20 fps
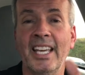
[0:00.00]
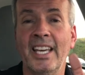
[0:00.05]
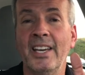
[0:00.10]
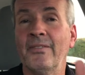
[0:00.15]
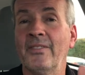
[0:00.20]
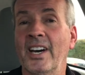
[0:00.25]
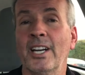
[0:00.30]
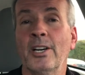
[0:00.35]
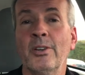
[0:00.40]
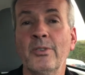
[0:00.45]

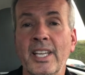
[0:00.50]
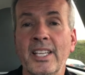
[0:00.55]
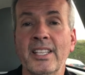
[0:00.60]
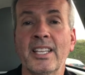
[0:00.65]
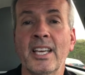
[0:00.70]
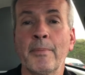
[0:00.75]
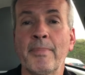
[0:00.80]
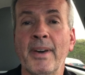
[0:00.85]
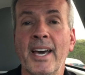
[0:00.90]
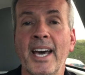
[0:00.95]
If I don't get
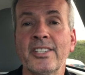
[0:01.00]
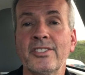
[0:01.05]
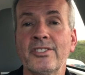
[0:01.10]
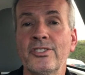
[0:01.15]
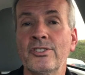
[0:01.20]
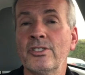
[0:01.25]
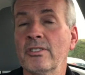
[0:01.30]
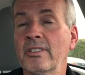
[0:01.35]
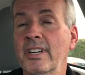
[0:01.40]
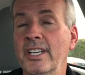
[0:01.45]
that
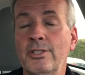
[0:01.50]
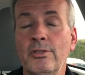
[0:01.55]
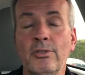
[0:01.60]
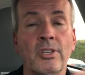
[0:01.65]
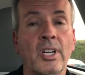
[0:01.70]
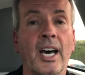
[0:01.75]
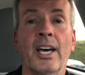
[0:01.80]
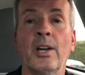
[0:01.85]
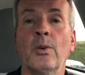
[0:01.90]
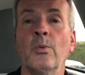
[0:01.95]
passenger, I do
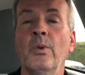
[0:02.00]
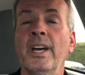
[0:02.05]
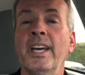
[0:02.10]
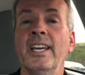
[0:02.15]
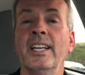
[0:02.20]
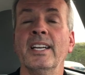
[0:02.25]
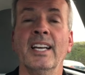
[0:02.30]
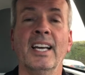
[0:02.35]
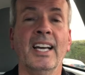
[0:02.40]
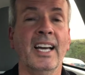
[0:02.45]
not
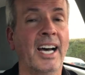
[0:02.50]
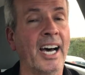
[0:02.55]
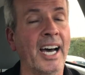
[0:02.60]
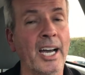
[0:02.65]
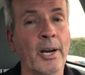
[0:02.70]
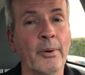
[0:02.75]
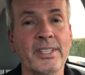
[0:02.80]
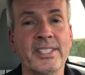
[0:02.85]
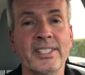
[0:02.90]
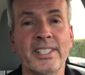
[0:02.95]
wait.
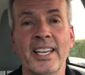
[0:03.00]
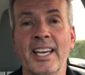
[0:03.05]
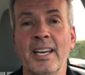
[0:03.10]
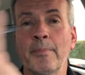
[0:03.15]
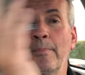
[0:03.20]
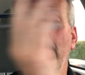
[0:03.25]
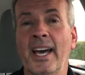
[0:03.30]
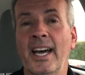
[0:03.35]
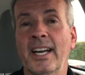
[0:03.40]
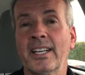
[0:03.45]
I always
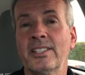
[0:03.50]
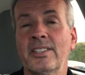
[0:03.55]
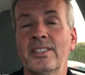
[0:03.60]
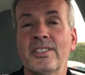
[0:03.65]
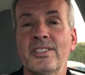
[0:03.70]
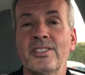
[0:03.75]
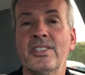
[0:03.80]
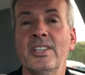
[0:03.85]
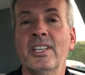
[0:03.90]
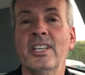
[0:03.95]
head back to
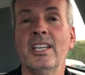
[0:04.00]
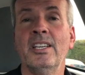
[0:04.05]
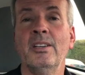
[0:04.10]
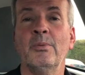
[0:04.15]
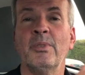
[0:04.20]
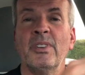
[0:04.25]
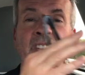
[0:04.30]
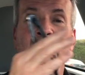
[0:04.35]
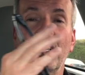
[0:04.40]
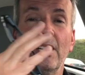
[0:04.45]
the city.
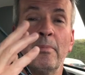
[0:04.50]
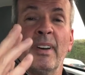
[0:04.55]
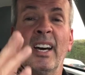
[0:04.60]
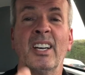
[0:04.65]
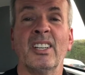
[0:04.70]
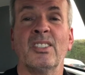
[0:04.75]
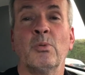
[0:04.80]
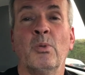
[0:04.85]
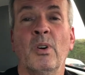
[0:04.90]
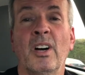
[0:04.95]
Within
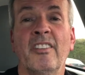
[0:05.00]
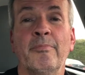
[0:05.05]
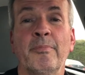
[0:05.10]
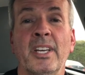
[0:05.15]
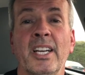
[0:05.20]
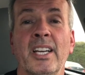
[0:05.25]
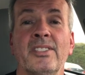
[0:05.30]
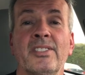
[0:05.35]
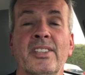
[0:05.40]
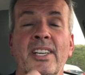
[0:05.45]
about twelve
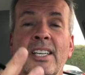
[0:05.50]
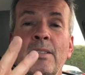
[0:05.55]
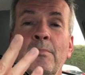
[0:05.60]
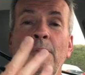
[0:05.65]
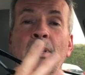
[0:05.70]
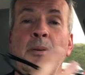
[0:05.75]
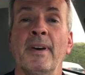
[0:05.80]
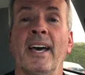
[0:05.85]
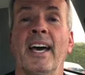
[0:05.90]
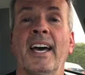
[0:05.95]
minutes, I can
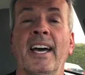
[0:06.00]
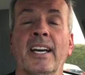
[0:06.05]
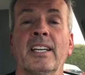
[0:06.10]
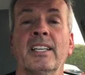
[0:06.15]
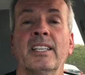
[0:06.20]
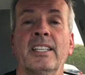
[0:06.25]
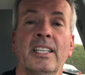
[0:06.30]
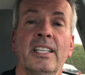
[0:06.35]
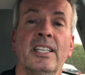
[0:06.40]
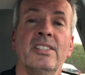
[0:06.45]
be
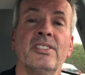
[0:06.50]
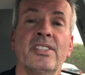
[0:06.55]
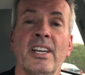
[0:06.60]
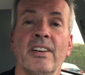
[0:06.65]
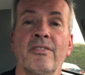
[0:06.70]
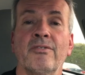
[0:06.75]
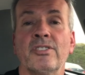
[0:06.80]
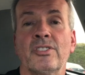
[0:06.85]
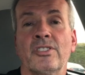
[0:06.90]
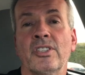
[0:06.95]
back in
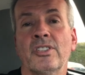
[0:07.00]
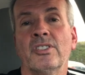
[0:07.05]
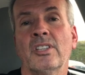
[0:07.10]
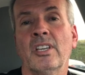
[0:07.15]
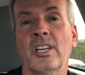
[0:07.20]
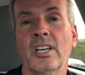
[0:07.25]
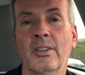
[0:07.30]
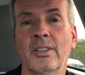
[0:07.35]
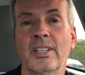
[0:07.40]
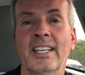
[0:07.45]
San
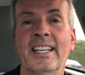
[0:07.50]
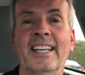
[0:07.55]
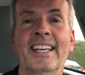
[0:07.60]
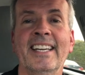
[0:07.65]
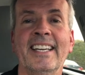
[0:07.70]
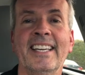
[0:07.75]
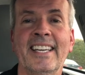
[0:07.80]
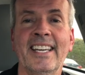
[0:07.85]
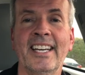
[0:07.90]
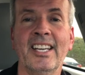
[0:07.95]
Francisco
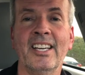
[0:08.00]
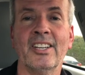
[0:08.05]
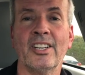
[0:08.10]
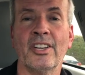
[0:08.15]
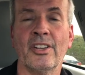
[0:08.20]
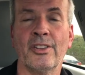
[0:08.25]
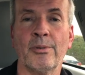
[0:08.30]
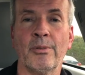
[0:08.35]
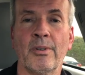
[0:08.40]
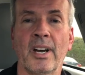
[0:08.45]
getting
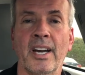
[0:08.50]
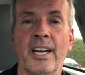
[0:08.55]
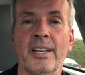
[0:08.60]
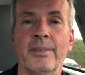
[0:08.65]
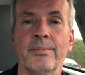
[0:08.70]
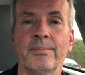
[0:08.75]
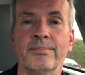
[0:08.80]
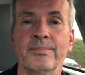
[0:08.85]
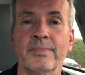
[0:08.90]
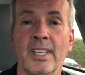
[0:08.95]
another
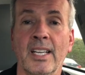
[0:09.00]
ride.